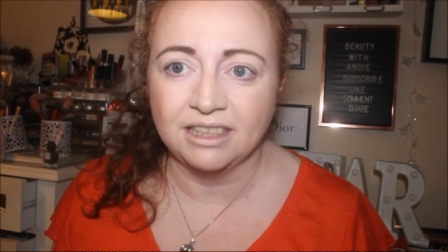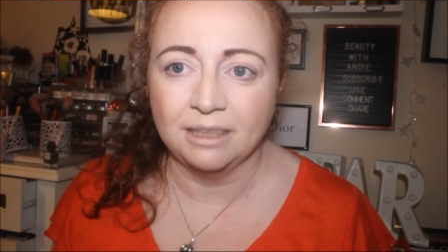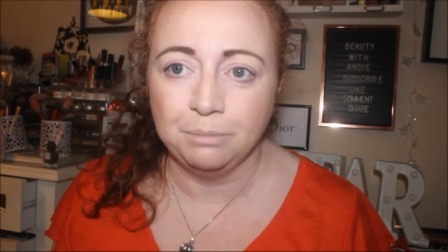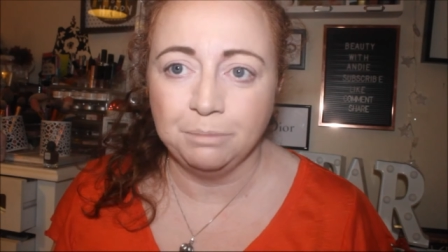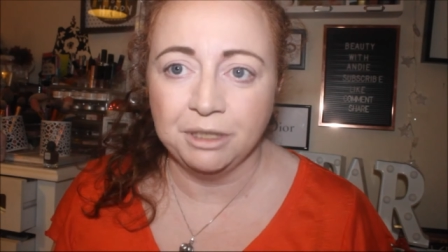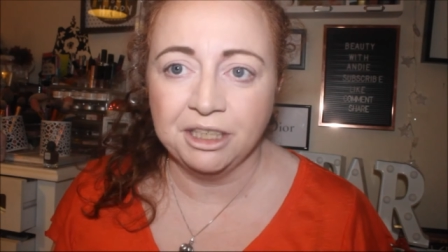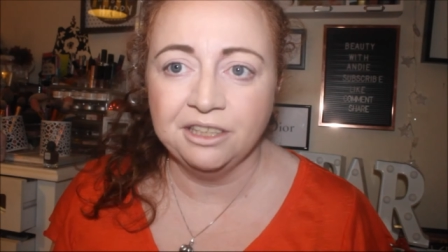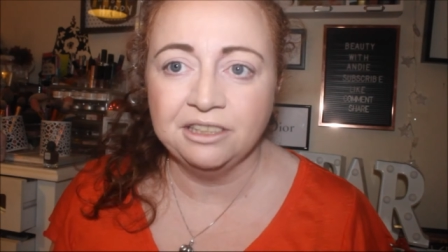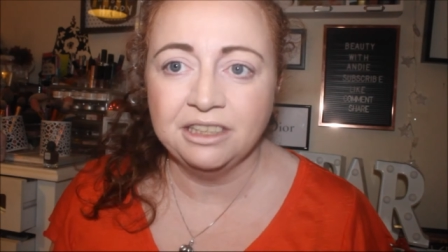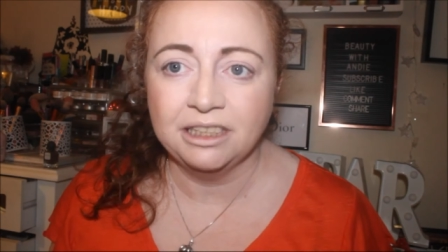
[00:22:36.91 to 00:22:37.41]
and
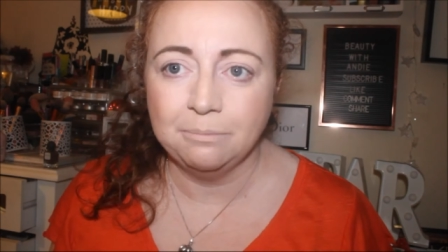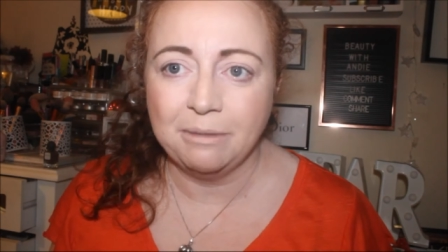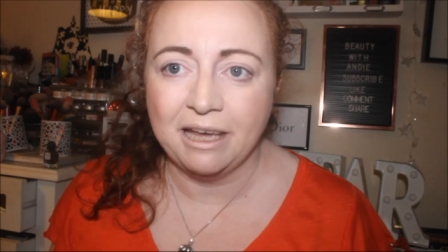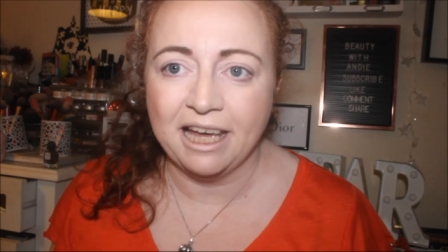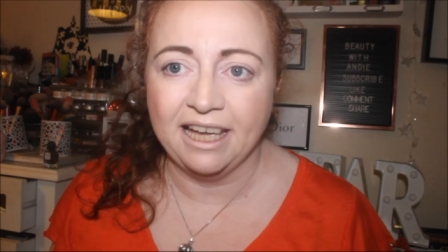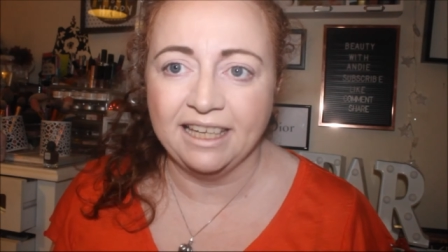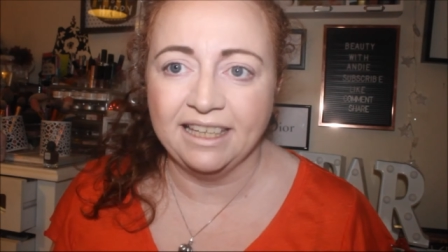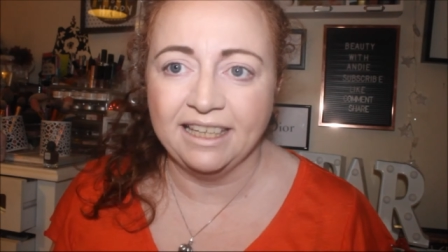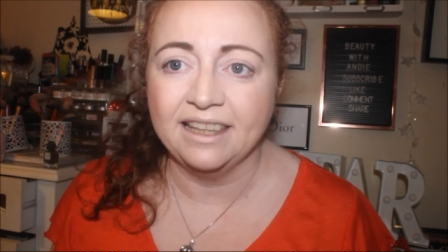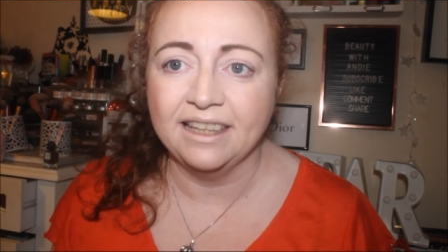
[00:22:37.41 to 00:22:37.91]
Beauty
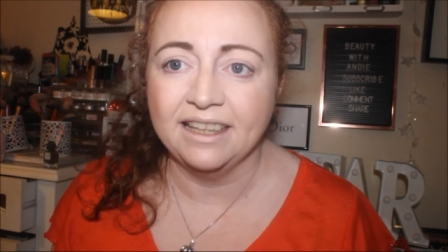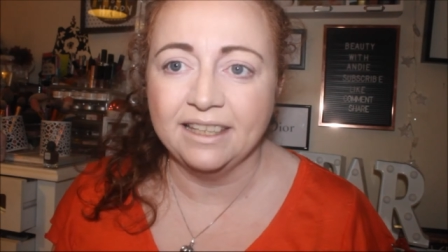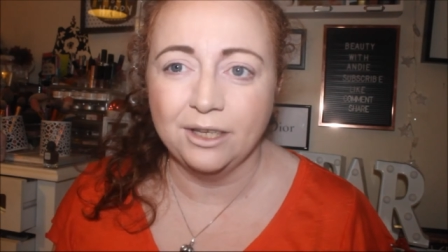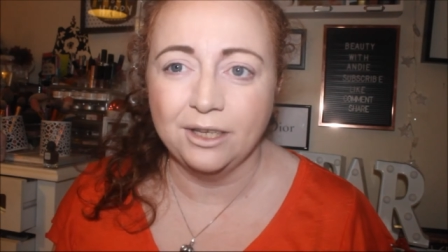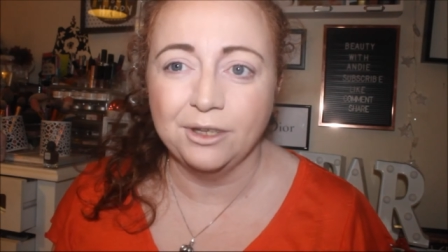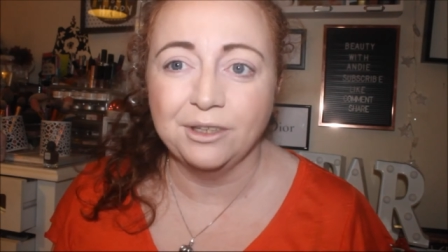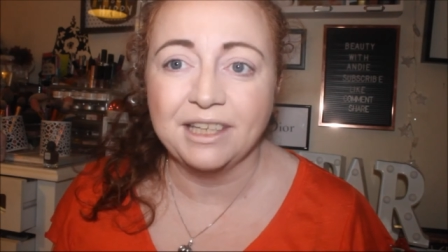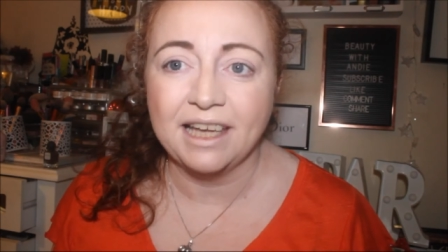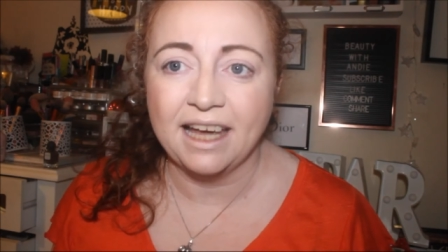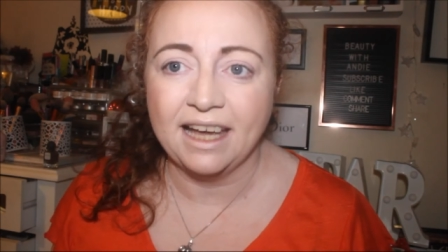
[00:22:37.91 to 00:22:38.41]
Bay in
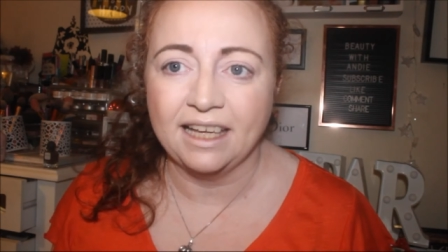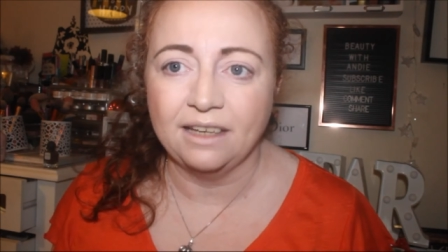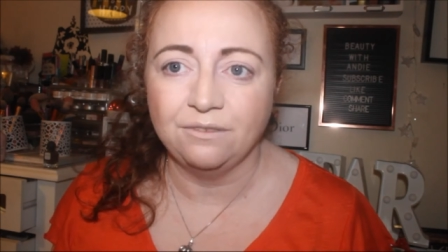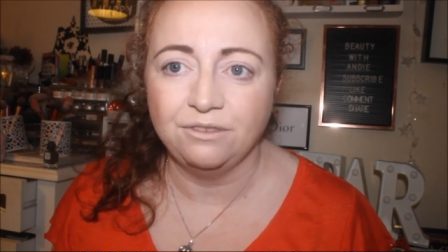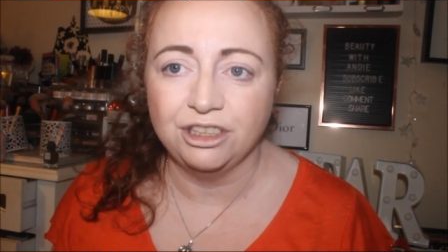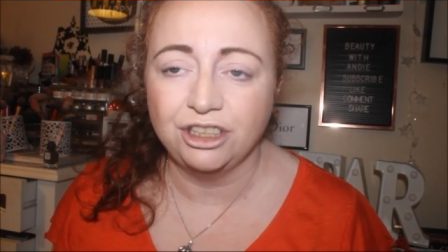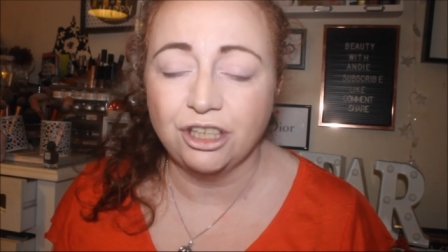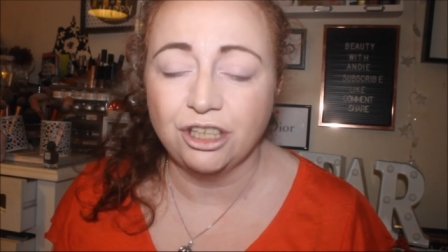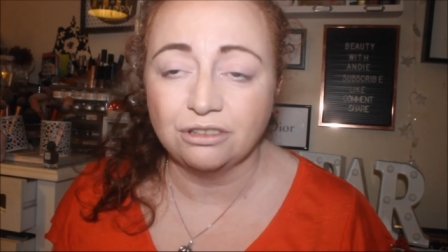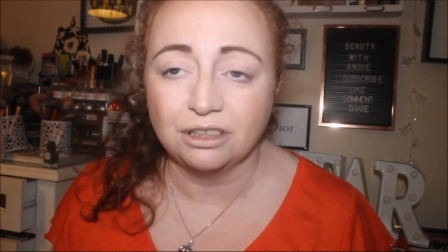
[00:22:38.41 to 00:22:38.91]
the UK
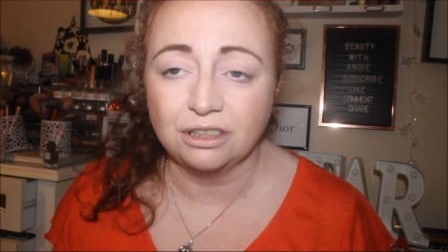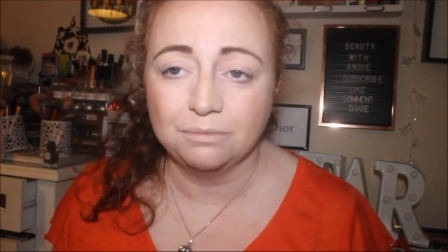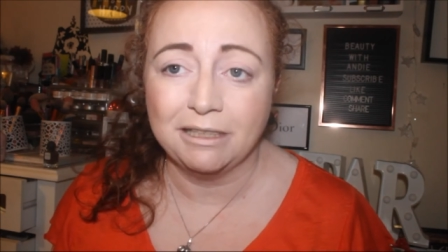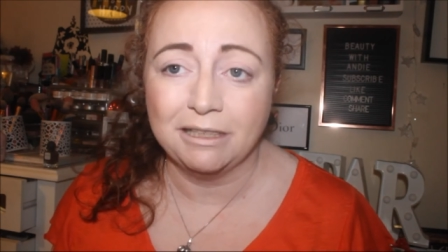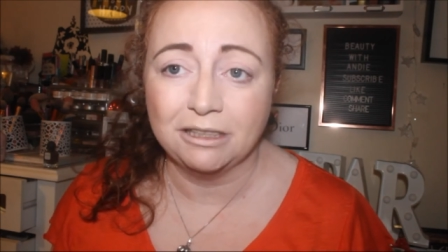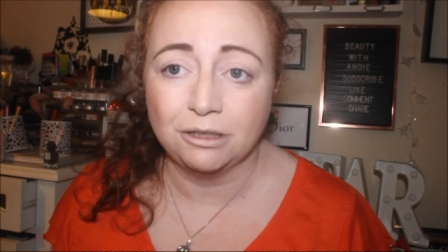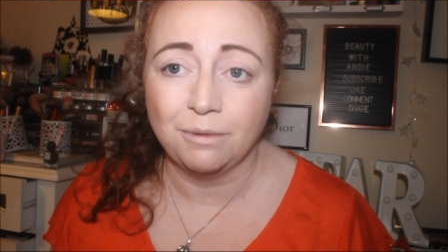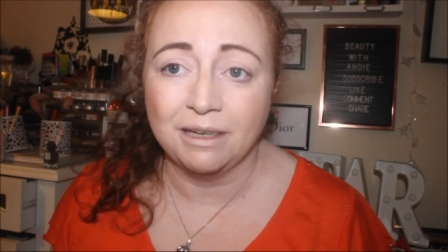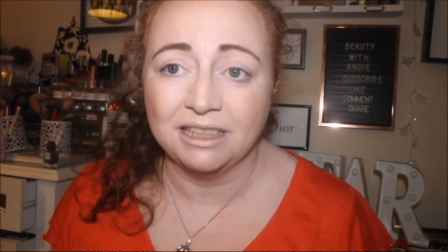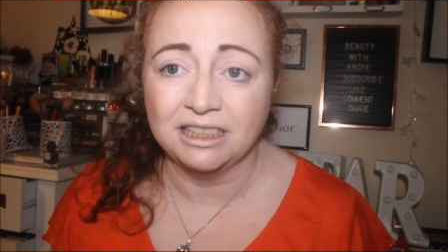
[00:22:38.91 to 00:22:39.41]
if you don't
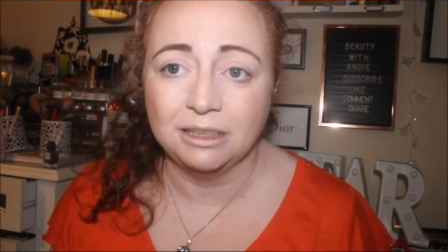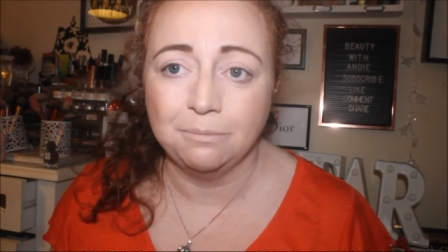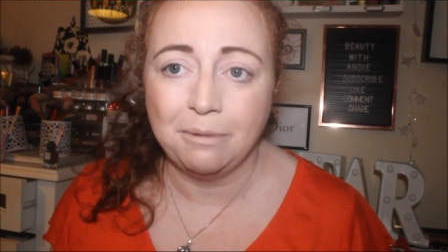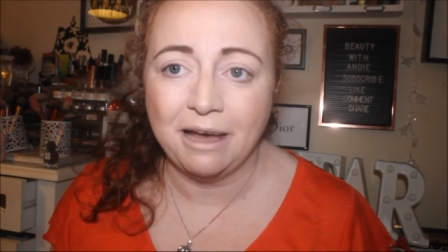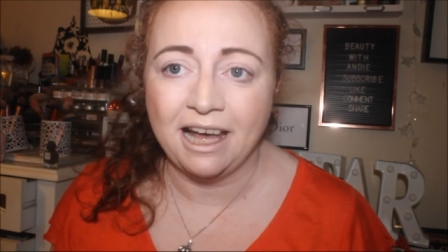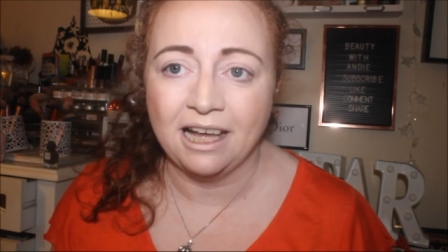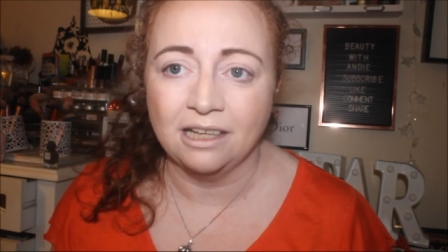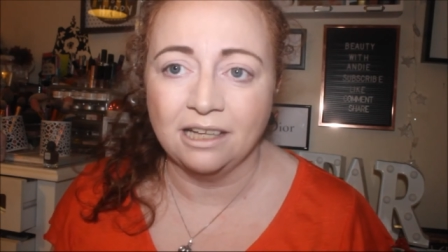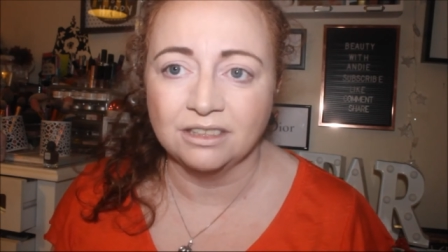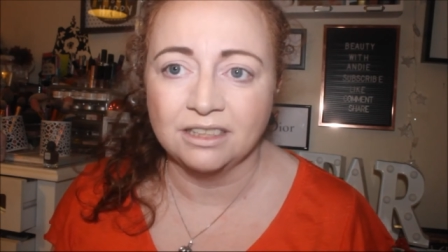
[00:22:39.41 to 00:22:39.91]
spend
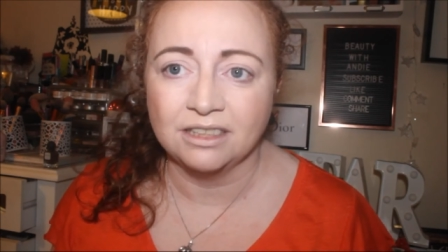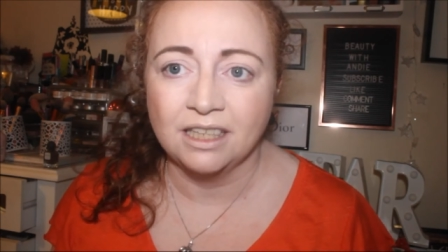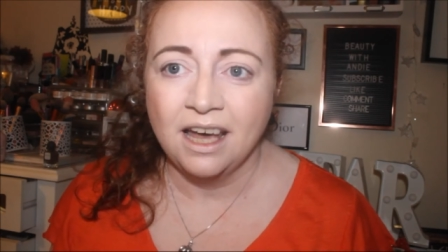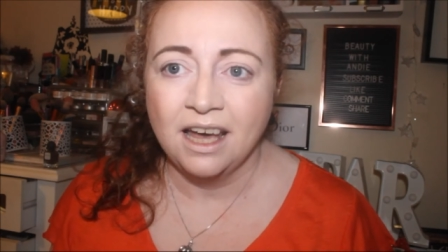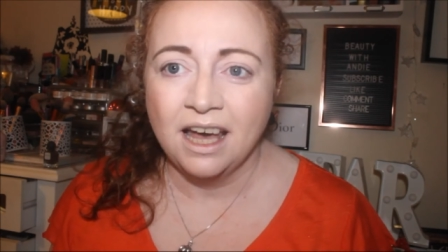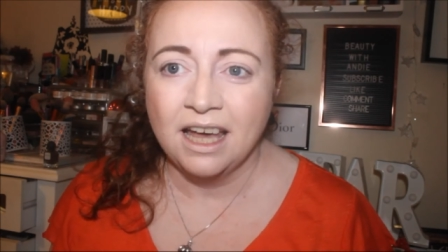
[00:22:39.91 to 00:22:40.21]
£20